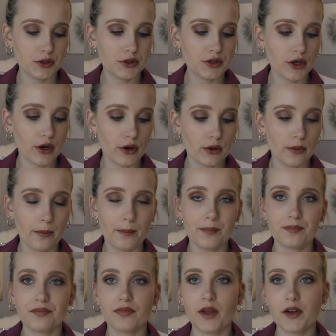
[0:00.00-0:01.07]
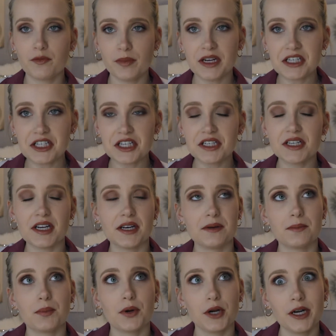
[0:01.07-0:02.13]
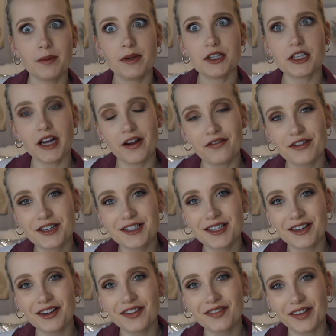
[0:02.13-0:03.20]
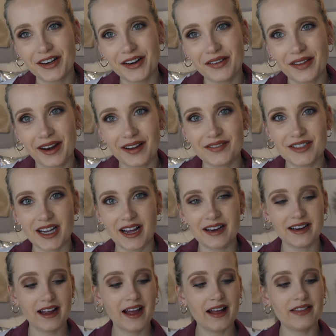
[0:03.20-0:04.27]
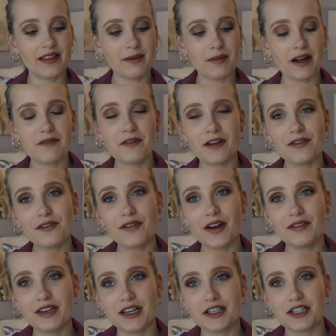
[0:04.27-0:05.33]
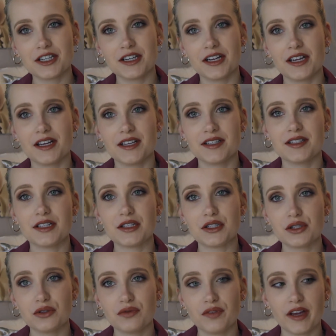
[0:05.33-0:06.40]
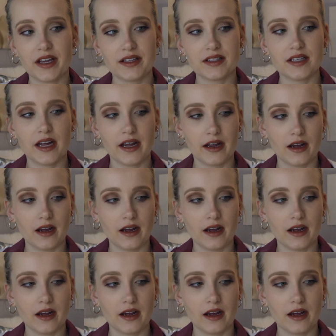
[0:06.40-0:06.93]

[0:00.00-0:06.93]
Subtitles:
So I've mentioned in pretty much every single video that I've done that my favorite foundation is the Too Faced